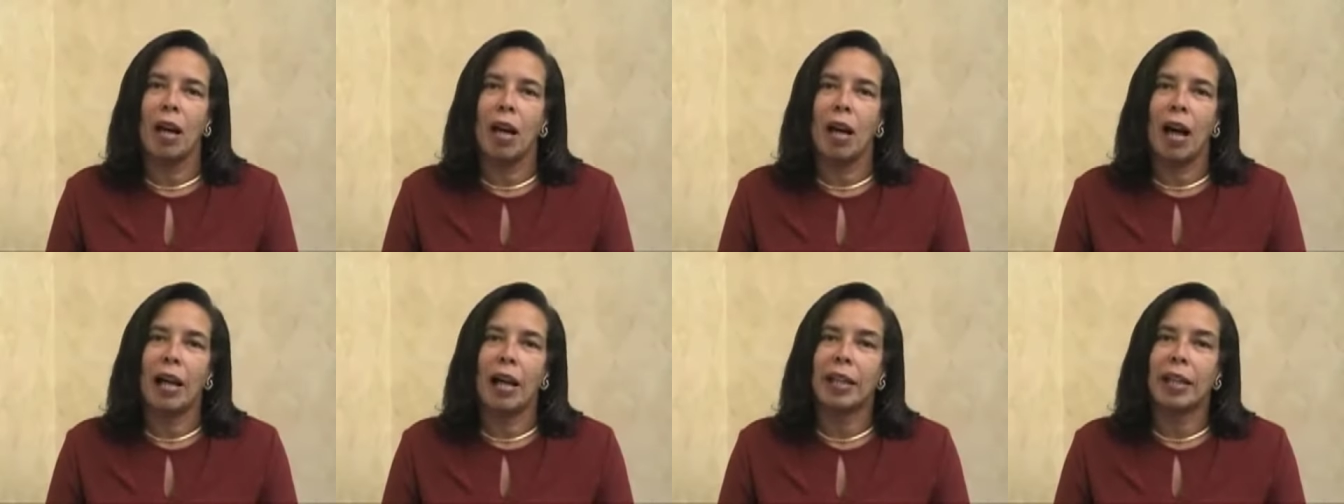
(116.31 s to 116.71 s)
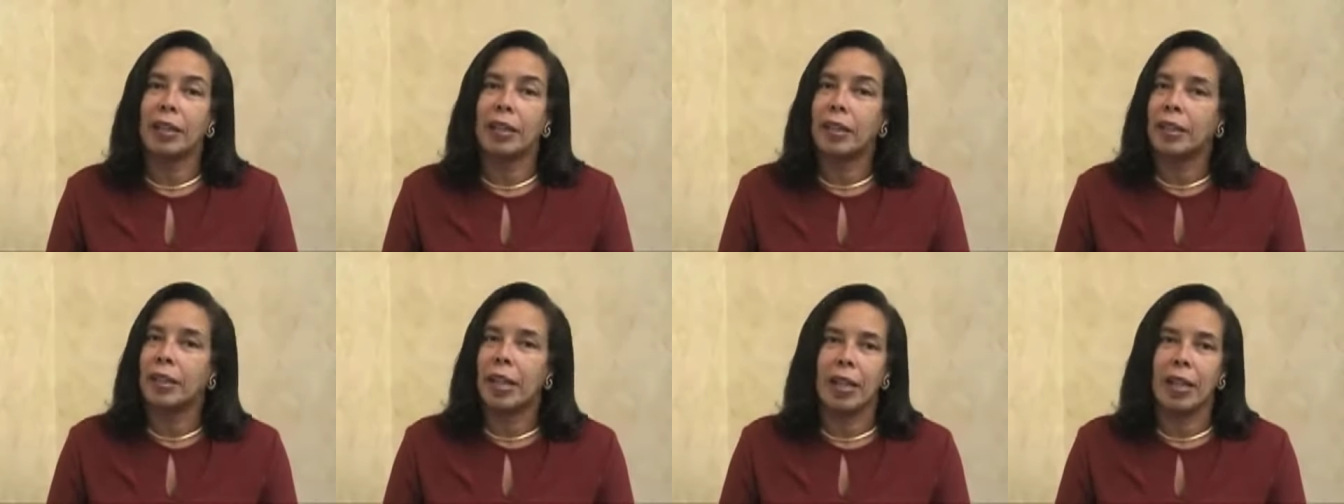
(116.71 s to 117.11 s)
I
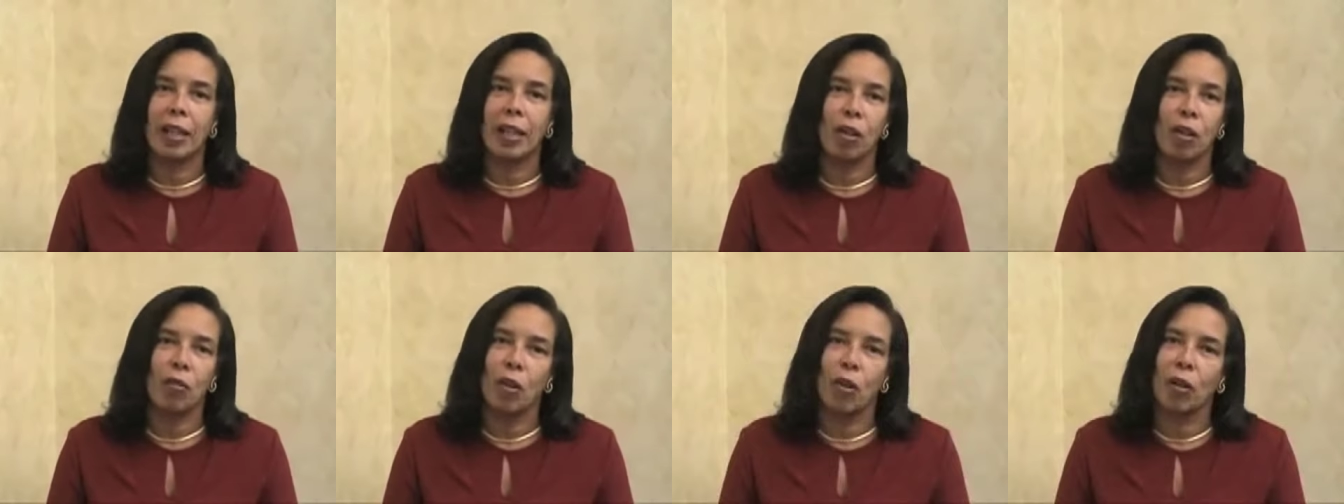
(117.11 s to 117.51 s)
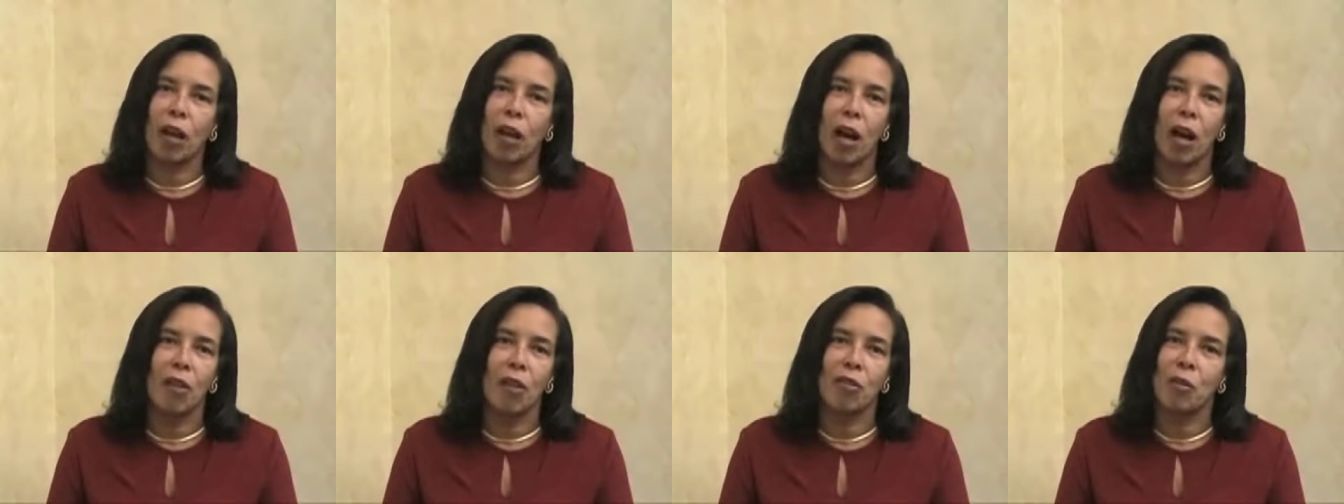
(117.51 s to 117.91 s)
get to take care of all
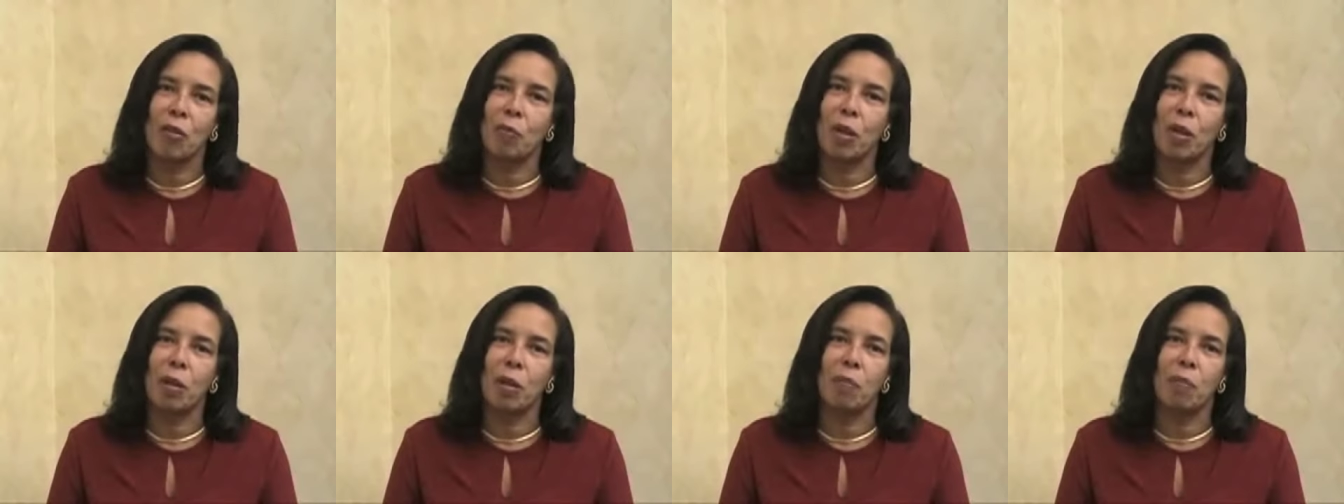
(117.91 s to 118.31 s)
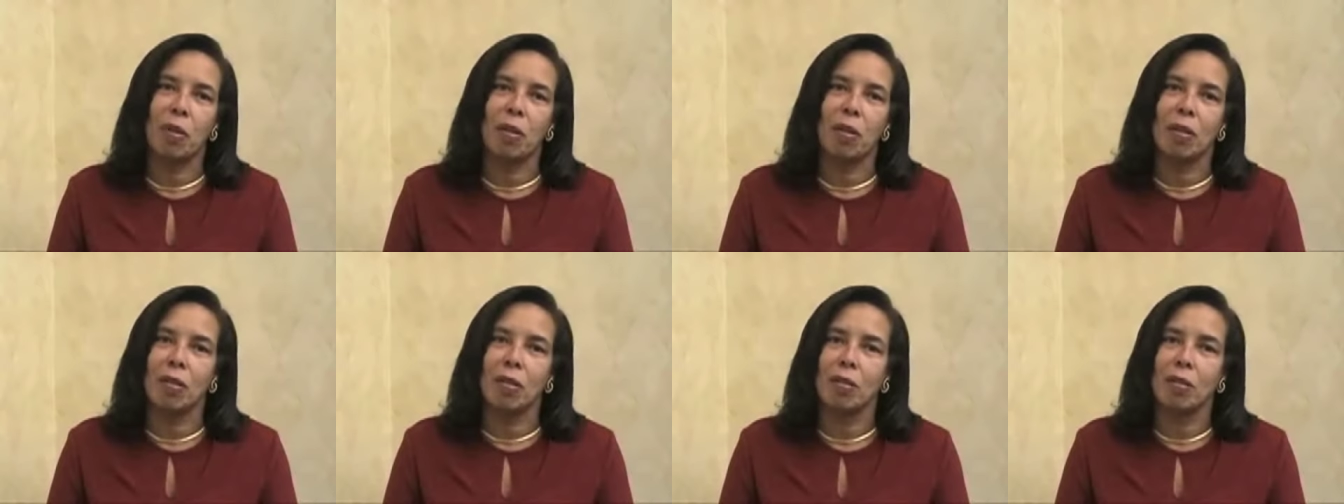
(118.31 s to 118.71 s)
kinds of
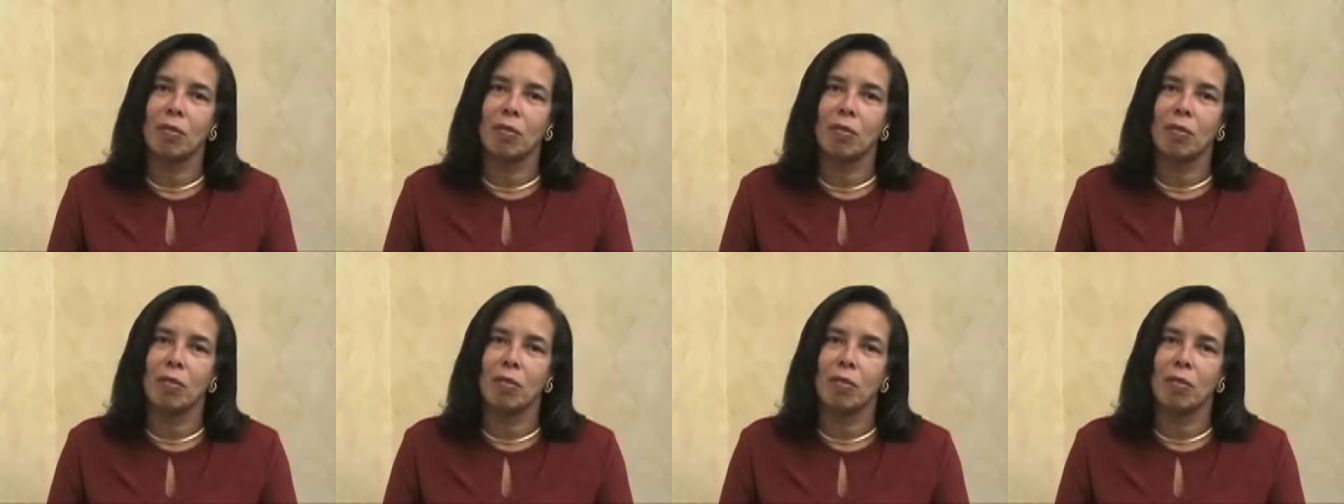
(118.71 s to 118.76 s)
people,